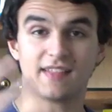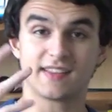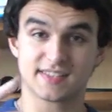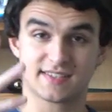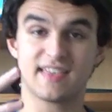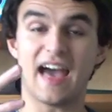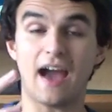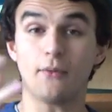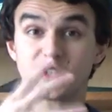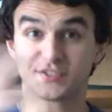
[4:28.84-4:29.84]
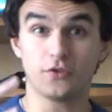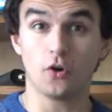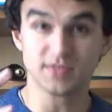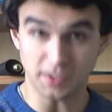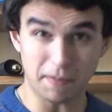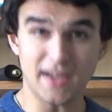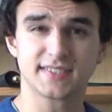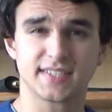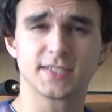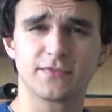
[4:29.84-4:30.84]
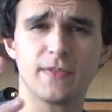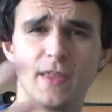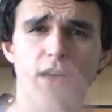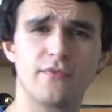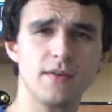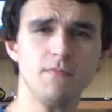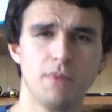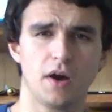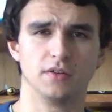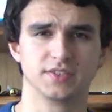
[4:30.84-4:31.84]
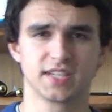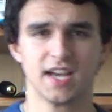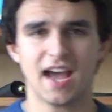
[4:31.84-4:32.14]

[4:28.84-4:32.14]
and it's that which forms the basis of the nerve impulse,